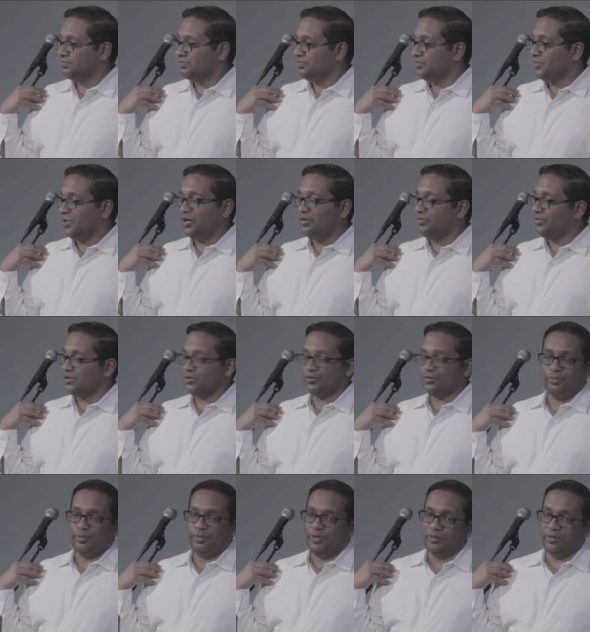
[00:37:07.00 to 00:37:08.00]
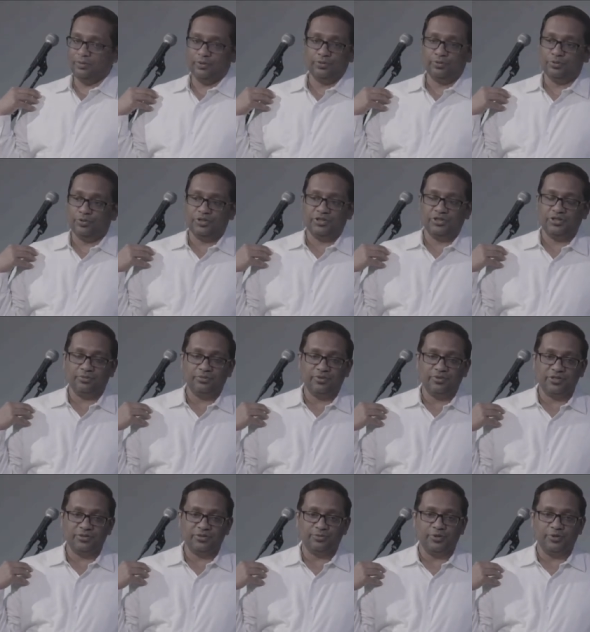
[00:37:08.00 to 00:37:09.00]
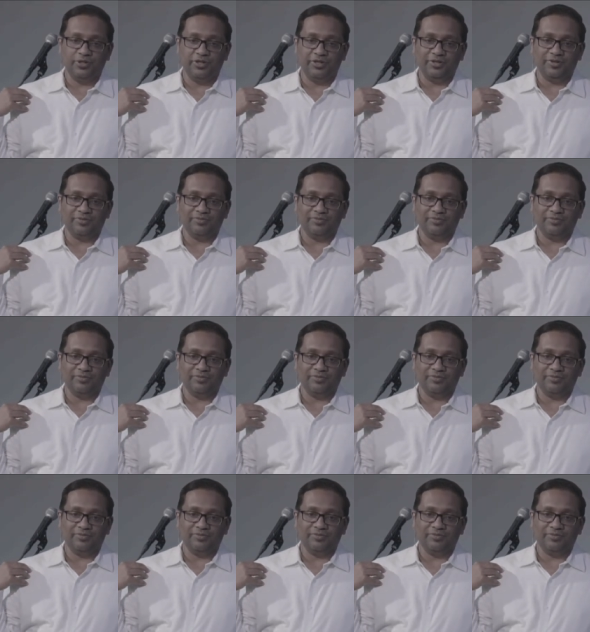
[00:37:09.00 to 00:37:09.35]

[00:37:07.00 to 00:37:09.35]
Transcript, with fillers: none of us would be able to worship this morning.